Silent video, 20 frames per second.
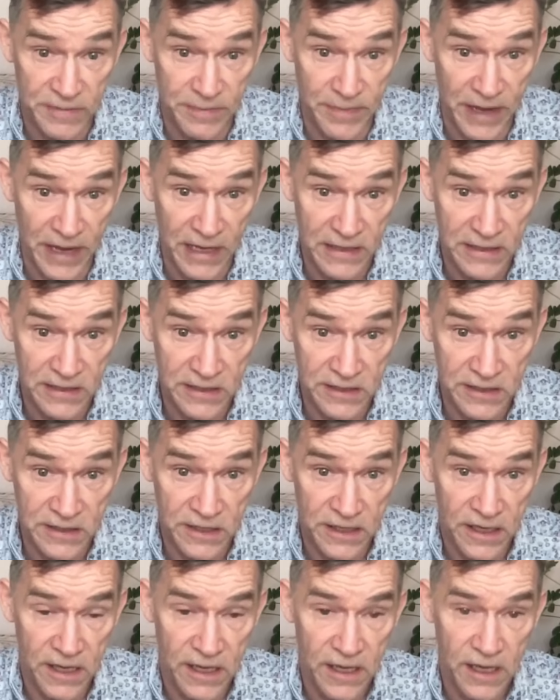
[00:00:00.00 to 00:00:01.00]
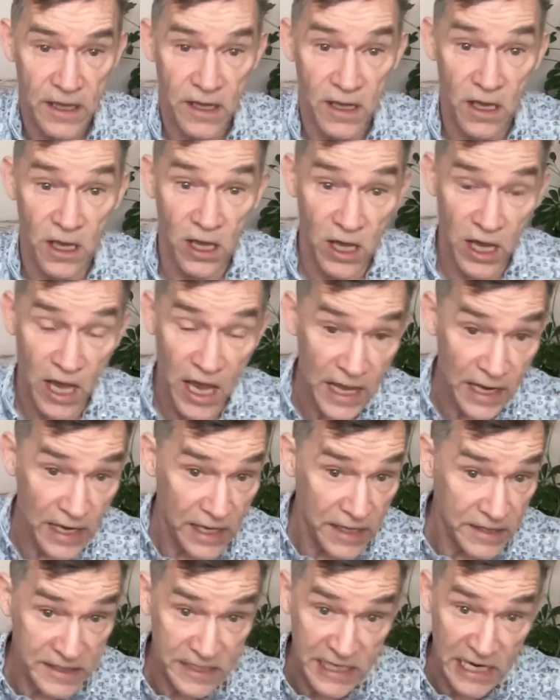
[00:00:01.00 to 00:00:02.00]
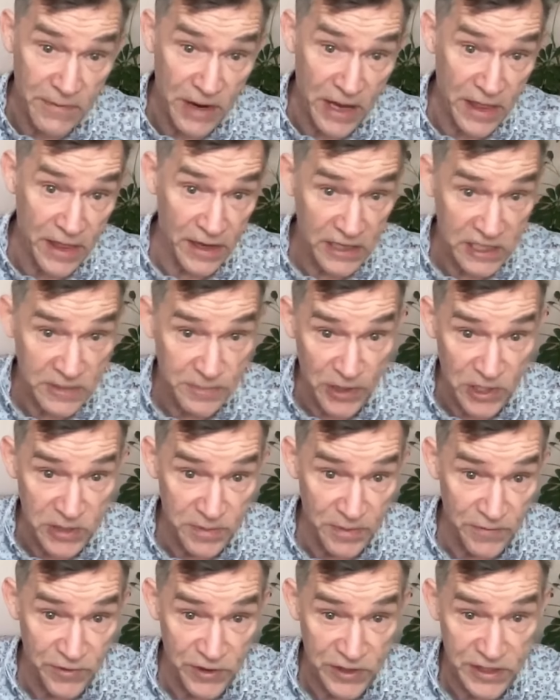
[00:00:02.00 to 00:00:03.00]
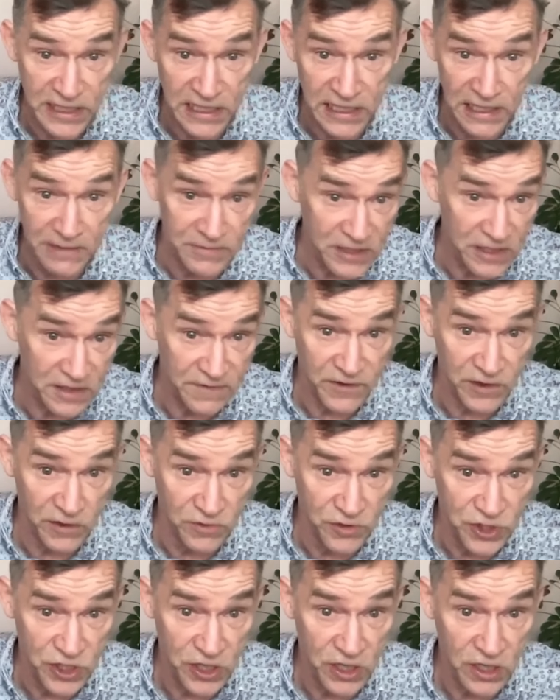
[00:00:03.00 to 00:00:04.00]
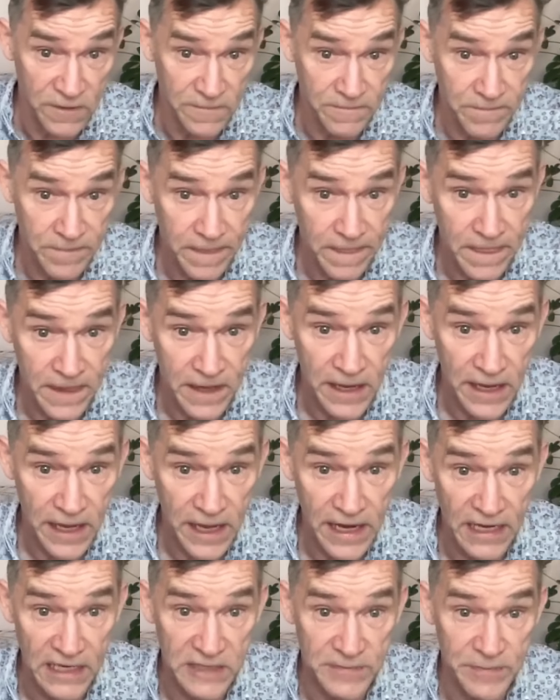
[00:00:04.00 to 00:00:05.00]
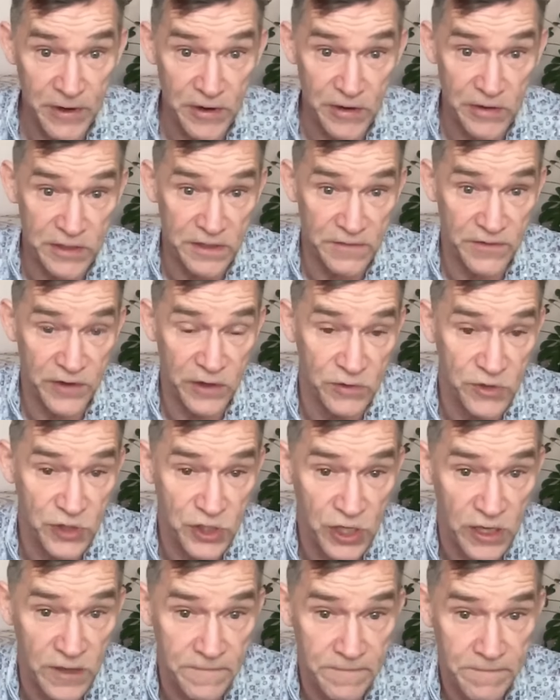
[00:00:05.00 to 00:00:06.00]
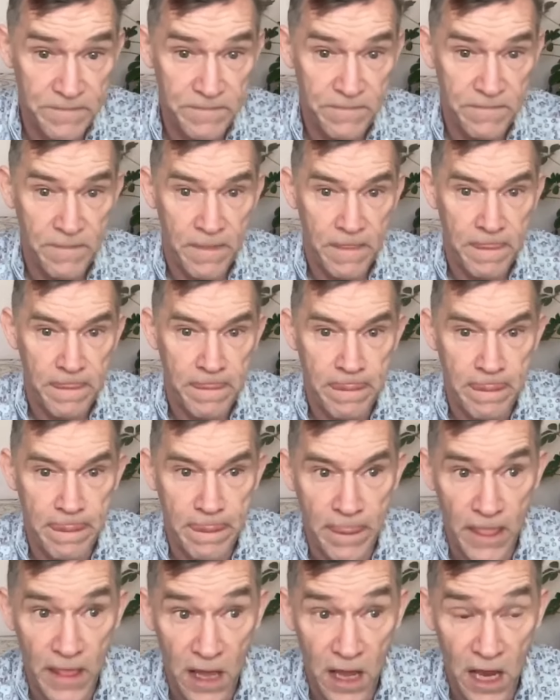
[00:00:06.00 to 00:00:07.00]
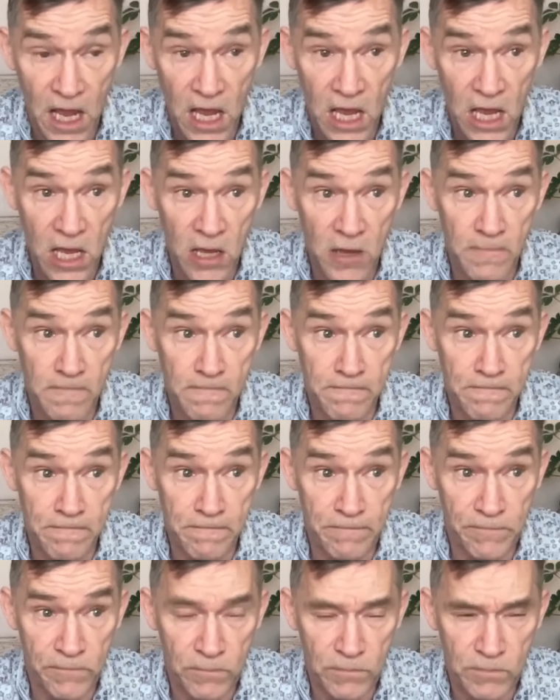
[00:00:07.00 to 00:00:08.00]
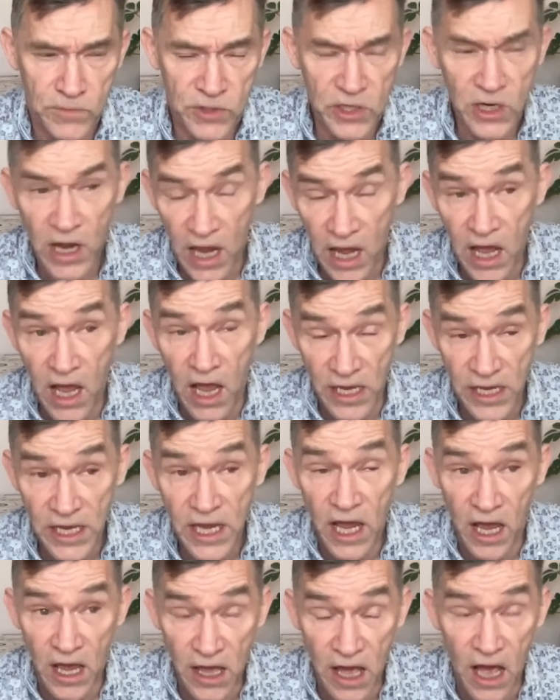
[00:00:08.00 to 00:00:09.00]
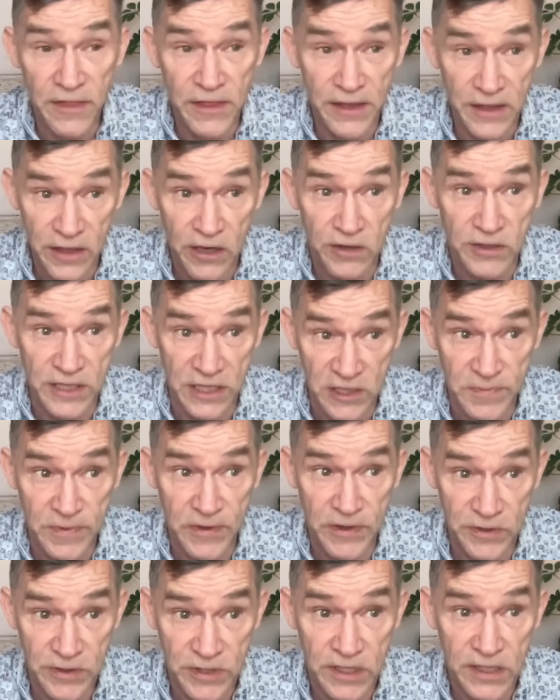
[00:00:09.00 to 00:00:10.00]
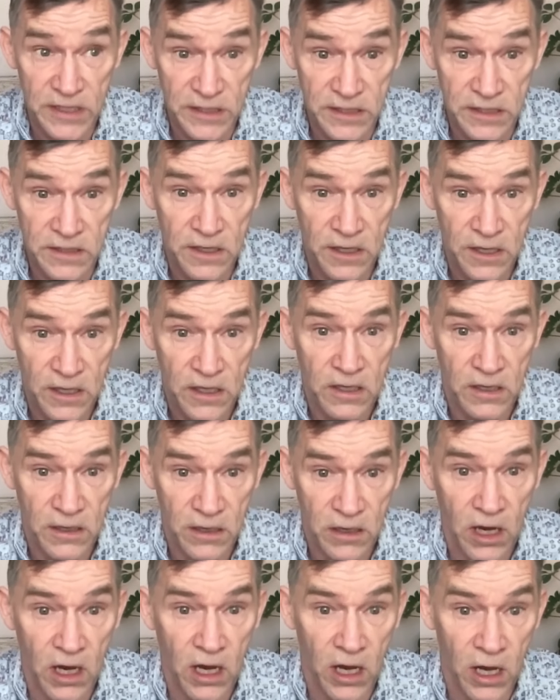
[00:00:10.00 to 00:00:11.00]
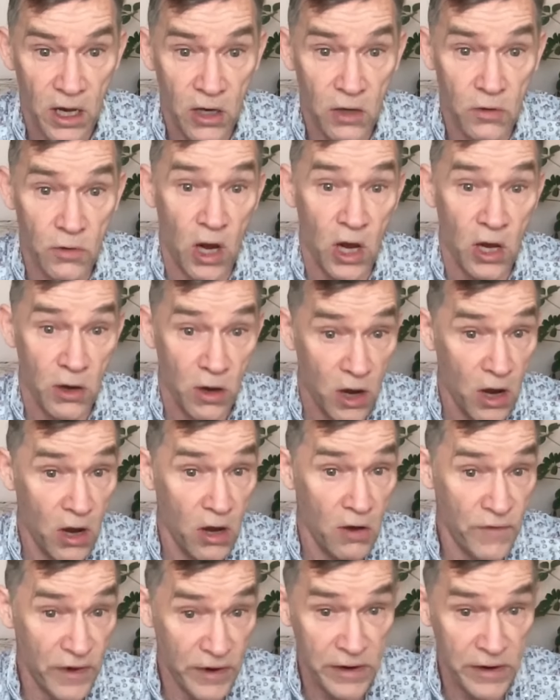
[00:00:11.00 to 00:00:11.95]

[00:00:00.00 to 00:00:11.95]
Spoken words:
past. And in the same way that it's possible for us to glimpse the future and experience the future. Um, I think those experiences are very